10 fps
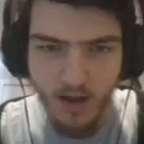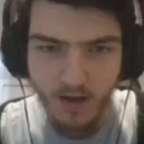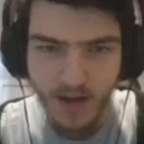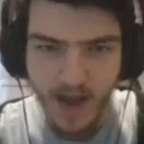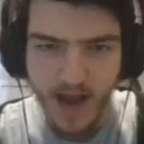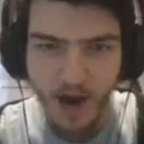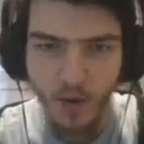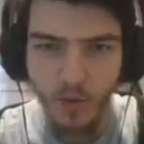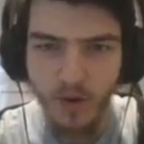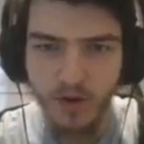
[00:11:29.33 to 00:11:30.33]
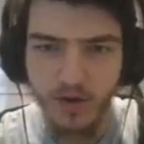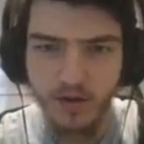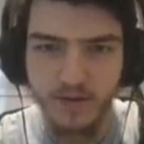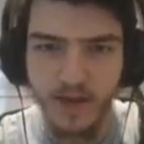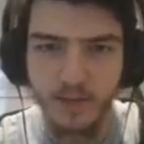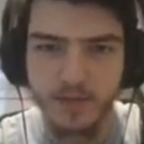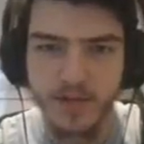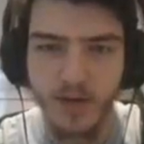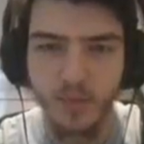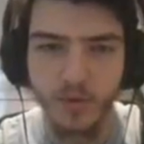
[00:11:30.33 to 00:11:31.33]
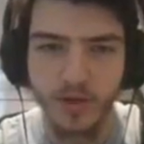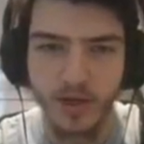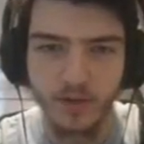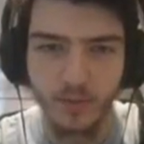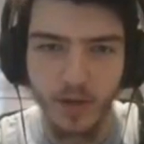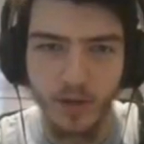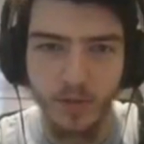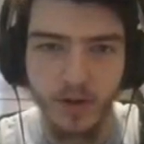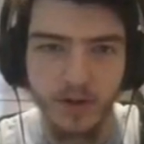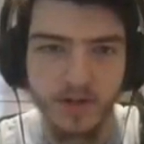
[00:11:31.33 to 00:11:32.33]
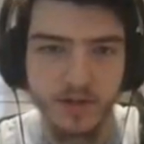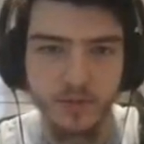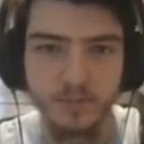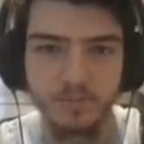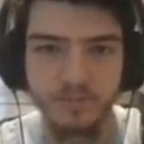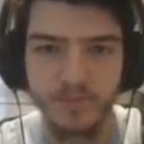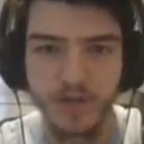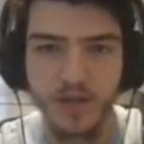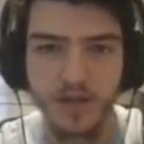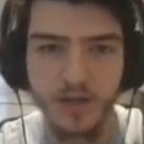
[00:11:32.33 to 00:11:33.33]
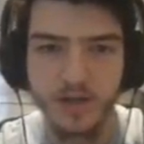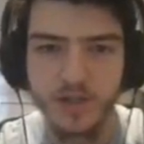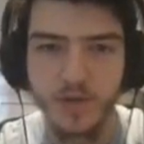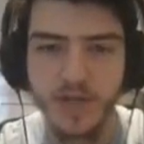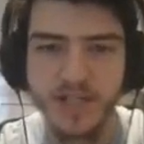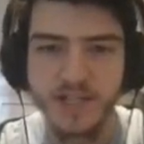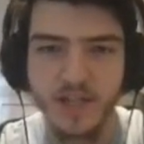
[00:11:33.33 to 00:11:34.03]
Ow. That was not working out the way I wanted it to. So this is going to